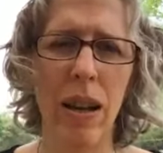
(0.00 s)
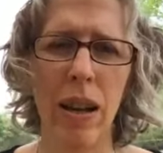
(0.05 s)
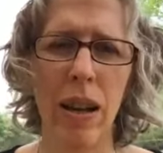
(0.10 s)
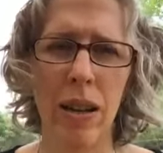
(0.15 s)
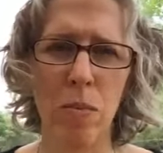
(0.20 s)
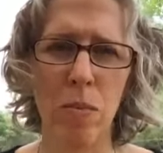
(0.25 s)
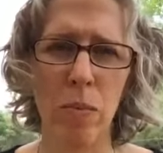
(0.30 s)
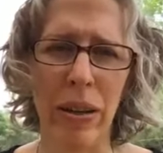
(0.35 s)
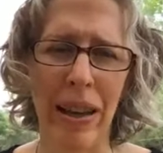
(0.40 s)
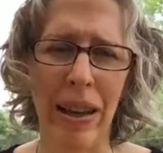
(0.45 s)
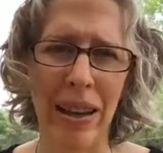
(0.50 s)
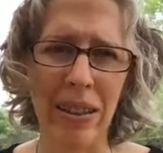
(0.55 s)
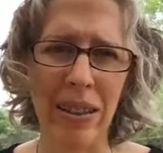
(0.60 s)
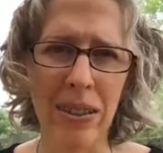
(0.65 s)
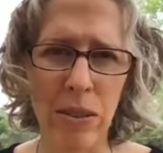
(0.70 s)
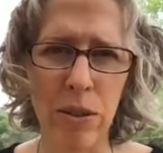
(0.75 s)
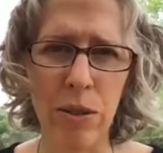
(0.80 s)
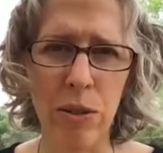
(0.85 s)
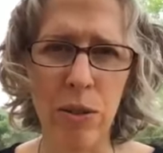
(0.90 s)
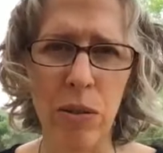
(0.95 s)
and we ask that
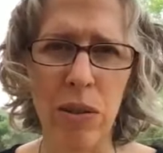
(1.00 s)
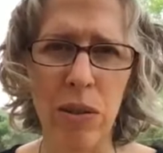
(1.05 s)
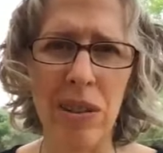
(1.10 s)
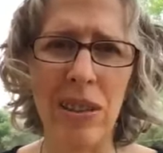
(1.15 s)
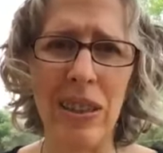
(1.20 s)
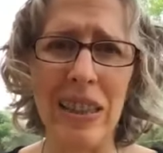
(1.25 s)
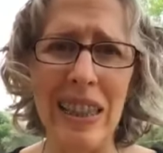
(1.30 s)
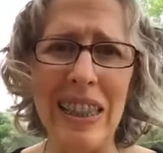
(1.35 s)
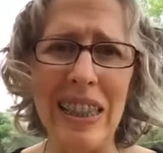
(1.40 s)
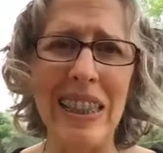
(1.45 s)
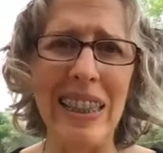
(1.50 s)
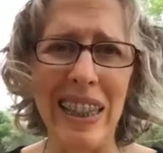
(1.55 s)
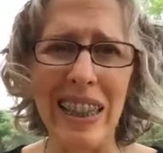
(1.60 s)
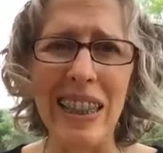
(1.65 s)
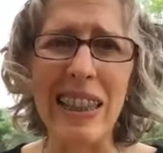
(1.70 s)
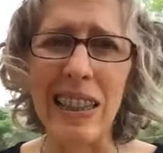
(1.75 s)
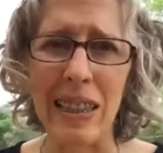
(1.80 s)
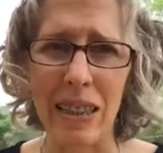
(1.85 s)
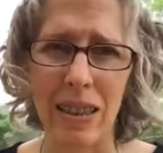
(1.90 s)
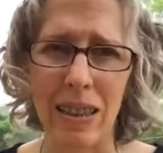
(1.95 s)
our students
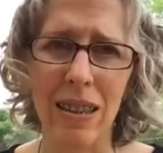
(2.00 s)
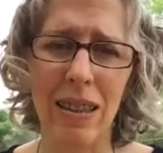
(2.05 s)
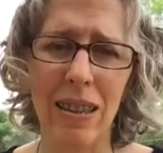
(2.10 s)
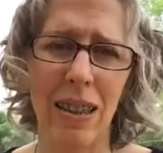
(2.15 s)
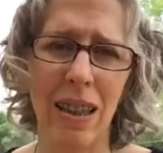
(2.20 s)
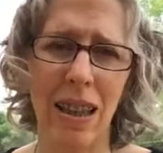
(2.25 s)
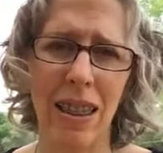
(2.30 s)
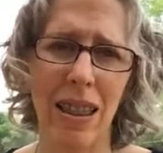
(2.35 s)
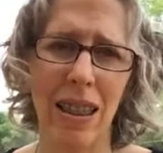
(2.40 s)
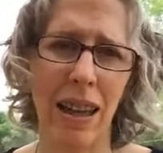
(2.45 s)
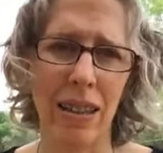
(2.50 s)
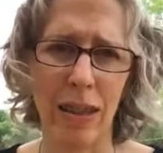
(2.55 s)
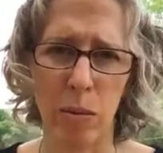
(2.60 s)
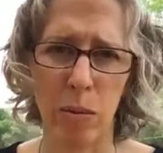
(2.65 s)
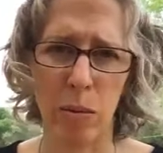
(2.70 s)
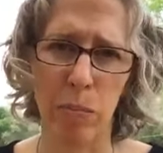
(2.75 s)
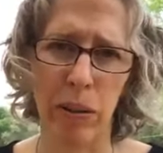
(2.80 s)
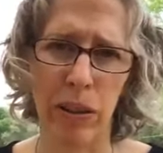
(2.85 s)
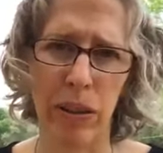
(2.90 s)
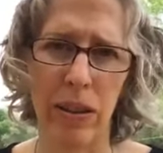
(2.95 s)
de-sentence that
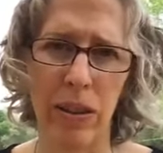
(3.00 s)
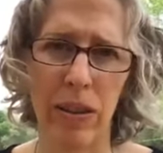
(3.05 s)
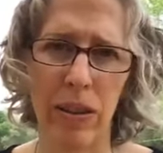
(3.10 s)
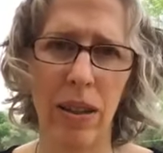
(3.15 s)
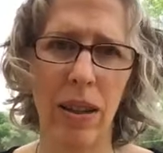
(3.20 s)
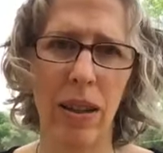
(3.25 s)
template.